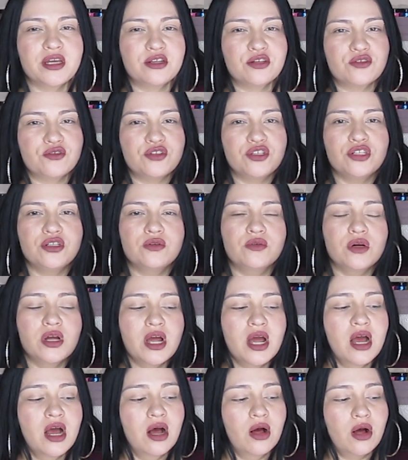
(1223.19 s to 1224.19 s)
can do to you.
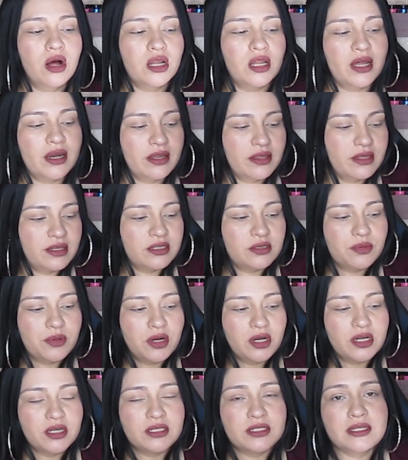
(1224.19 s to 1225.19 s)
A lot of these
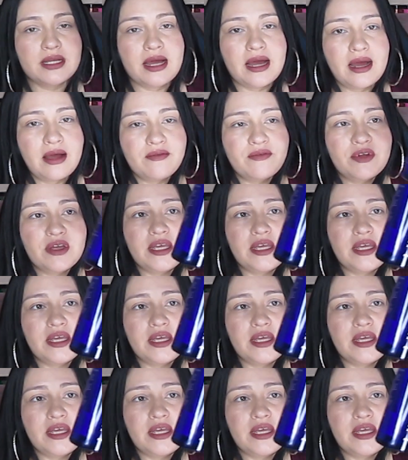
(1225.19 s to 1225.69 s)
products have